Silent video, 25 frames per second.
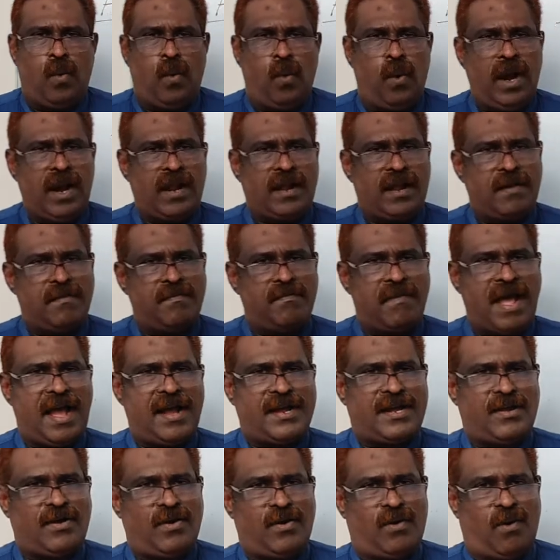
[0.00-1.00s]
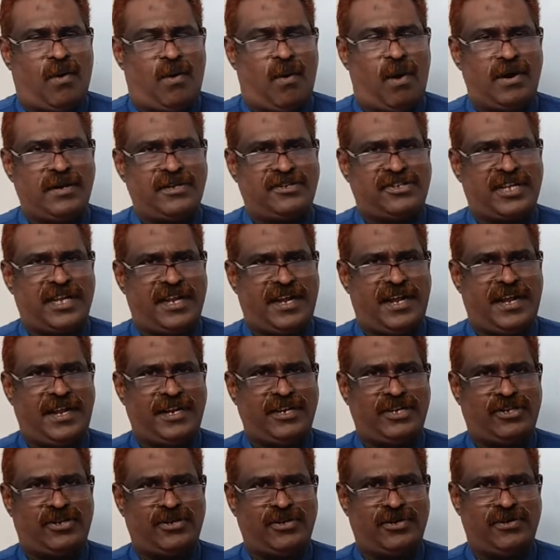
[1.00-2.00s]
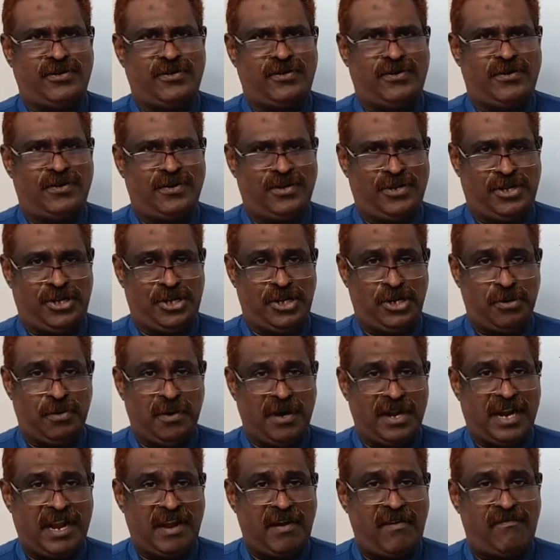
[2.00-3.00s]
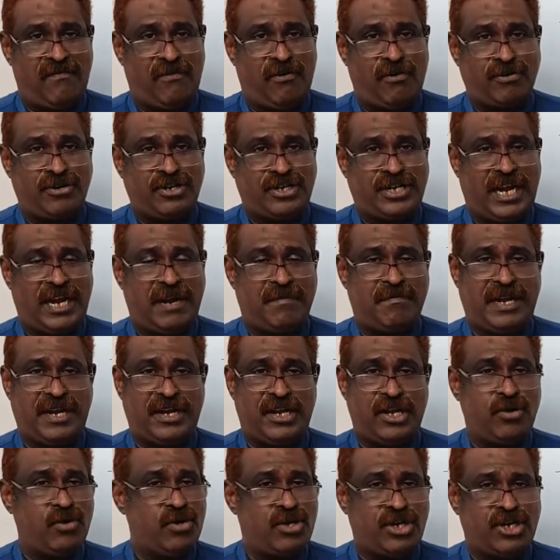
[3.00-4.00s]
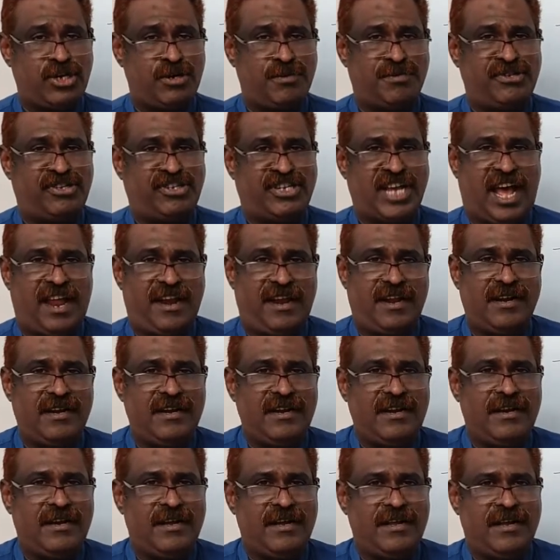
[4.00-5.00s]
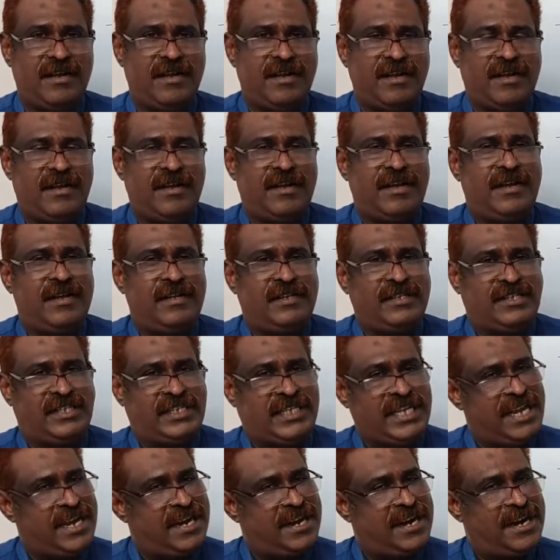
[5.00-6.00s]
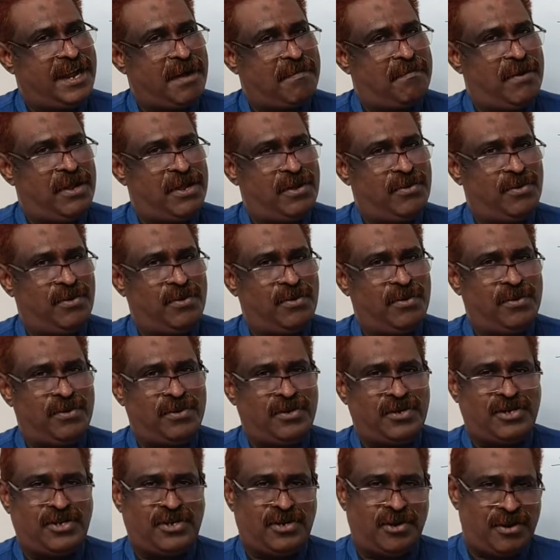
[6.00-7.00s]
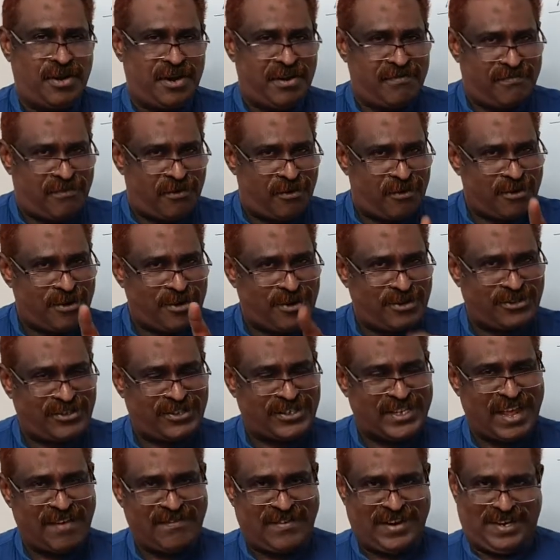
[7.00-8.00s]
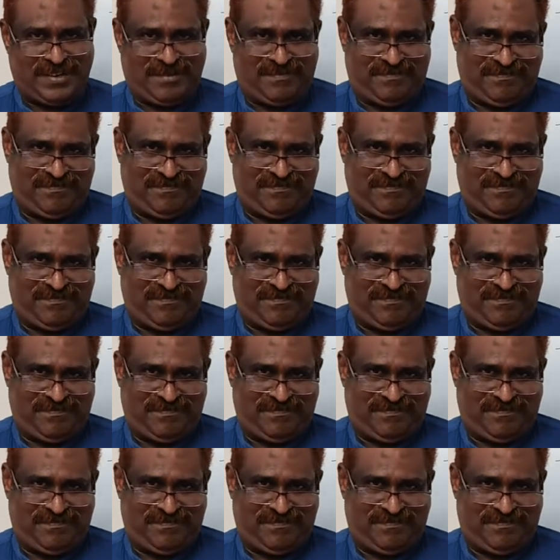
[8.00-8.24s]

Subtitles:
Welcome back once again to your infotainment YouTube channel, CNW 24/7.